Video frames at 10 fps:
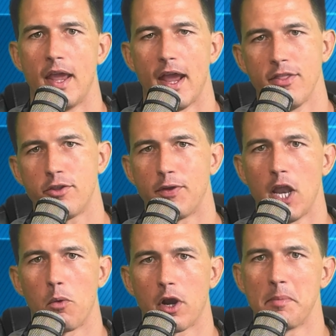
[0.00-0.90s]
In this
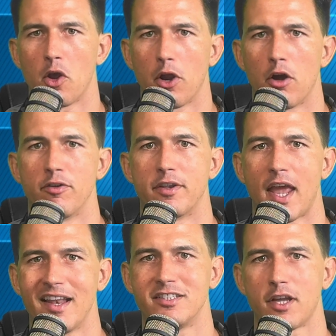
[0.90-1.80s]
video, we're going to be going over
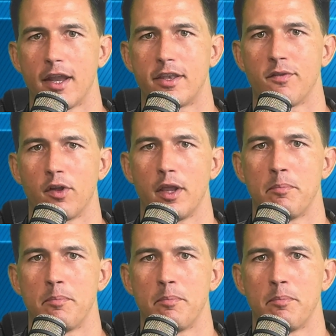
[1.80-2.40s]
10 scientifically